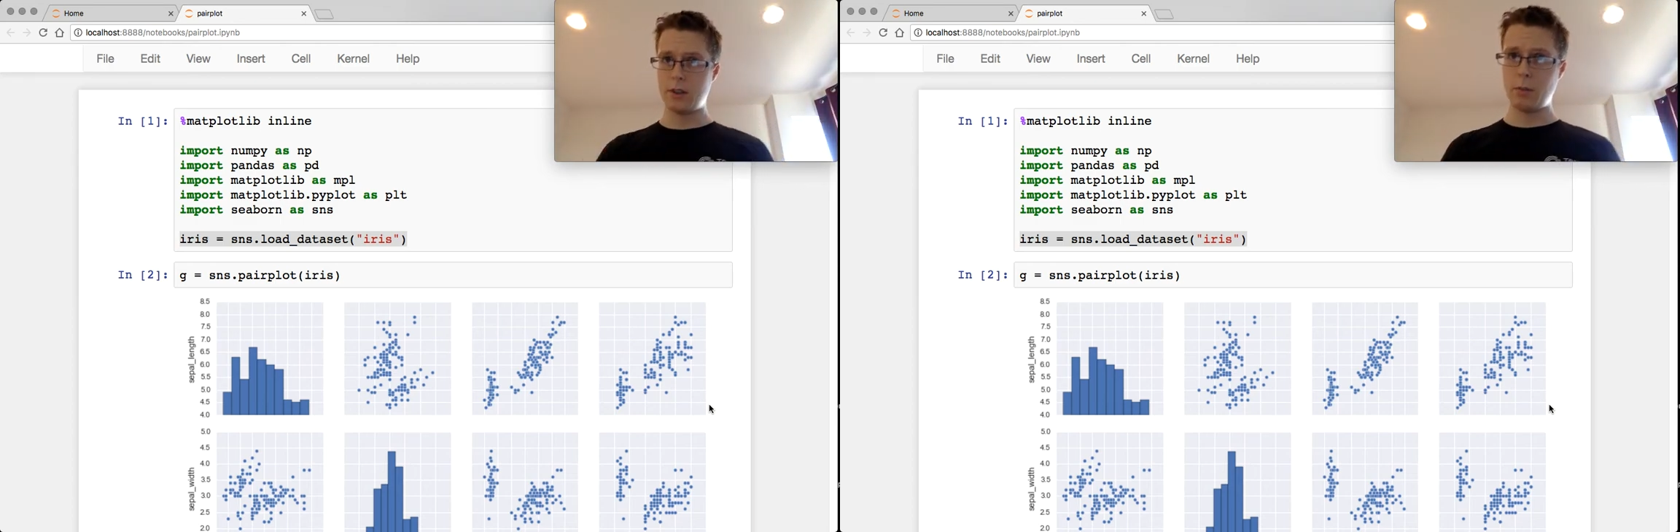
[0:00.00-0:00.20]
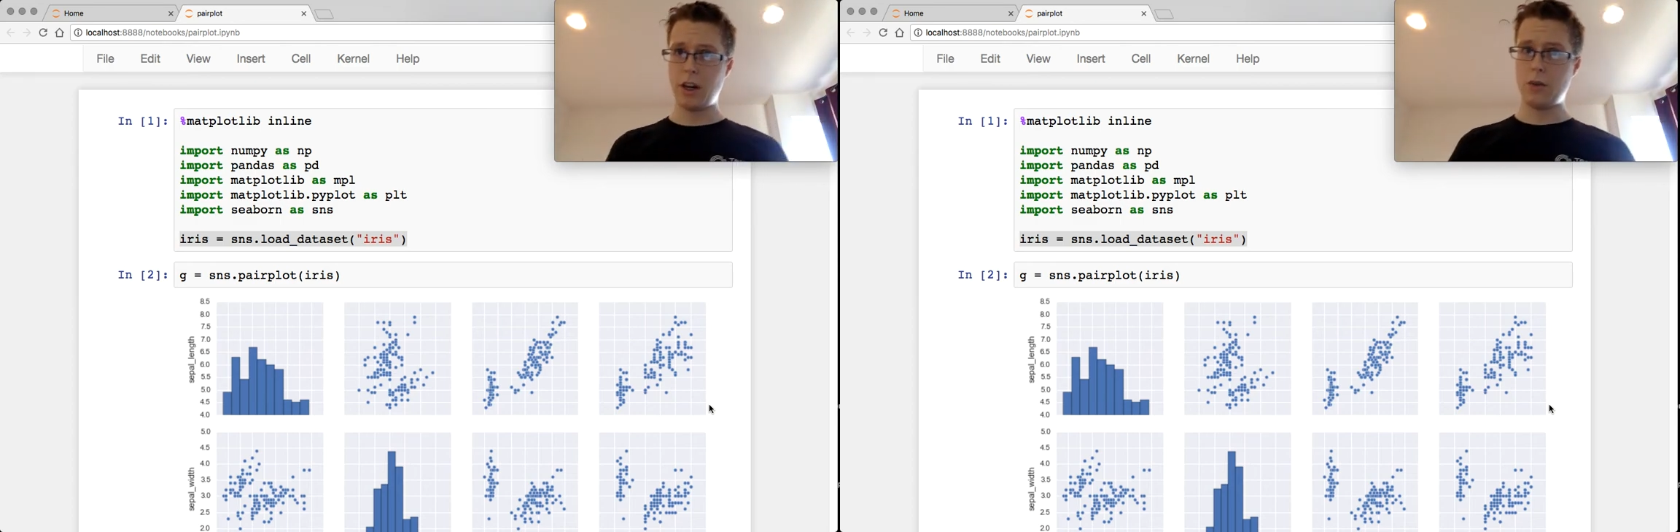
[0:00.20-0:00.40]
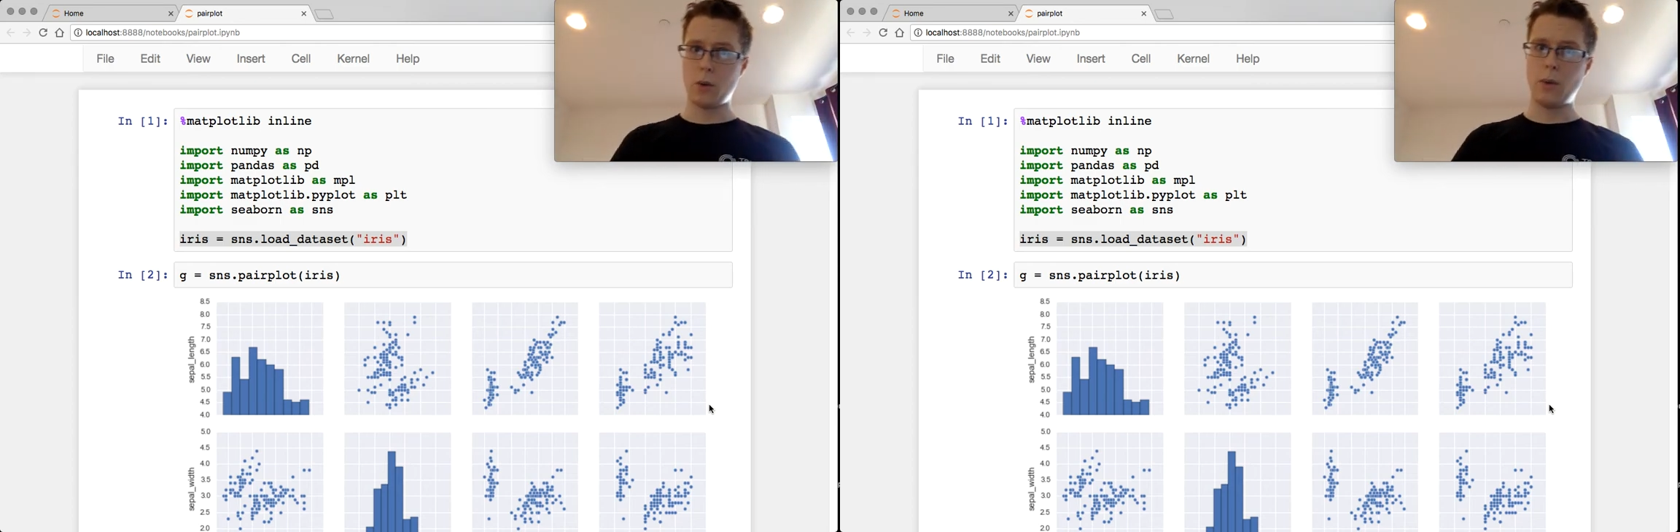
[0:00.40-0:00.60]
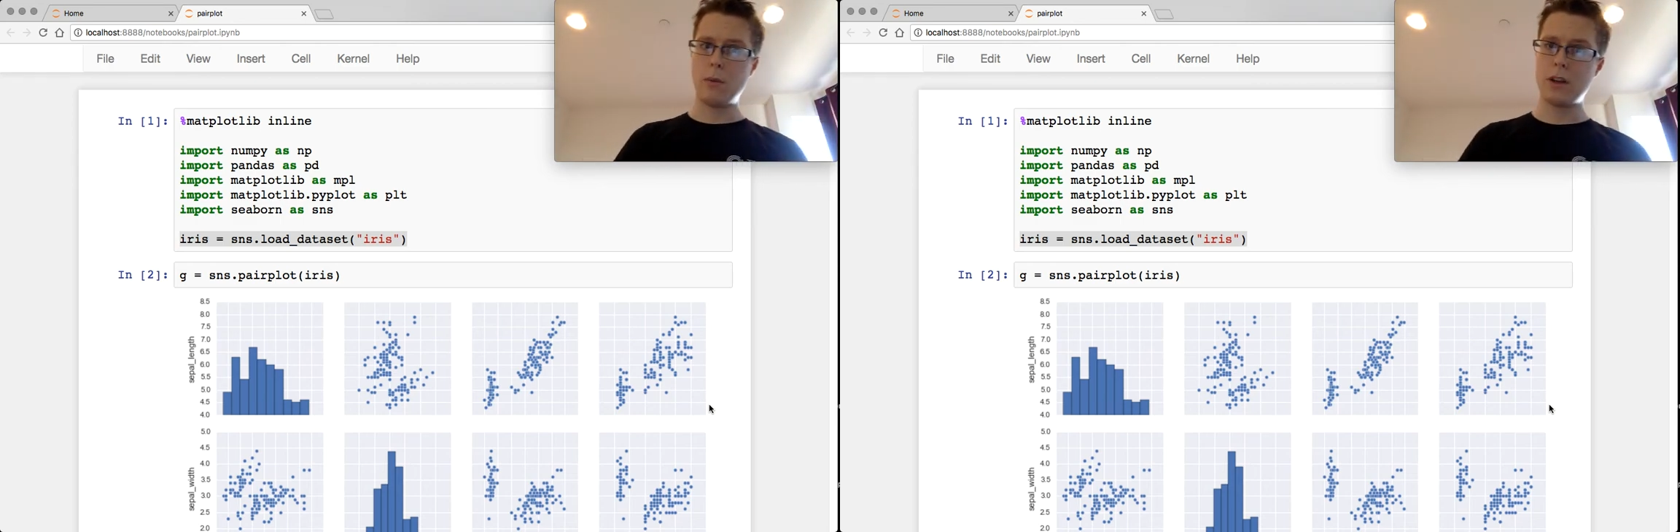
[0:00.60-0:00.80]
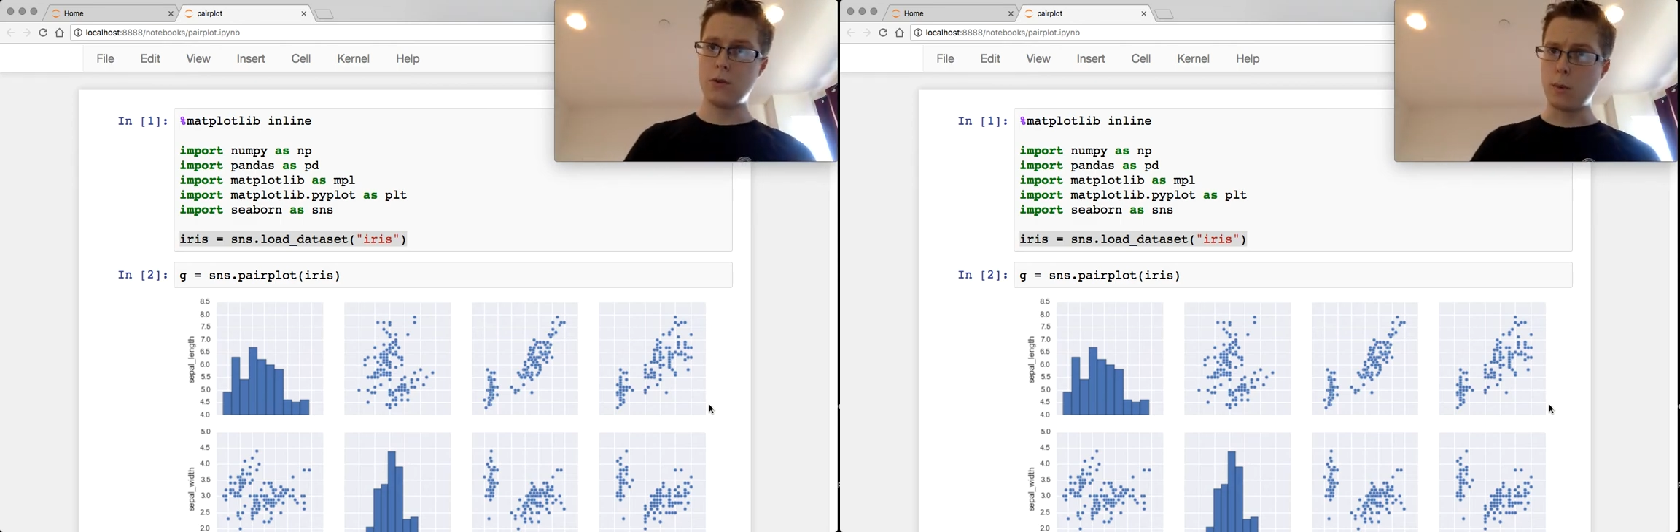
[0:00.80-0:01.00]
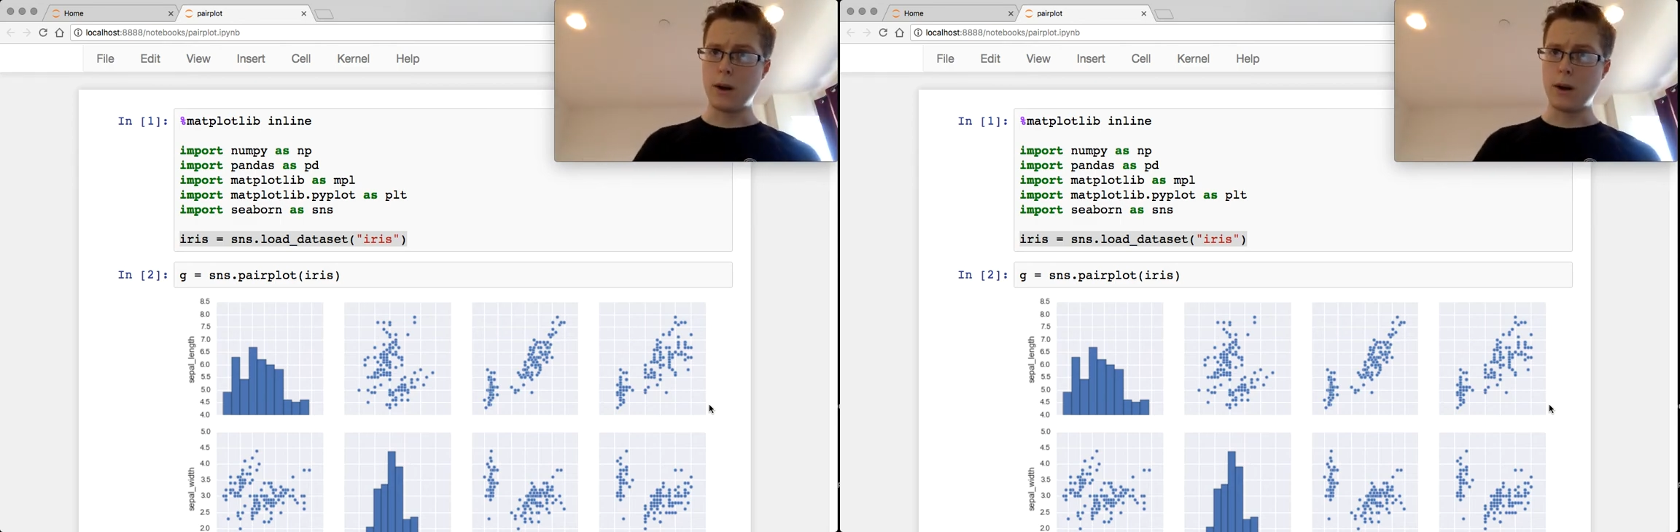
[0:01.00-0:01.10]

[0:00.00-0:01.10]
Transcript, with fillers: a little bit overwhelming. 4 by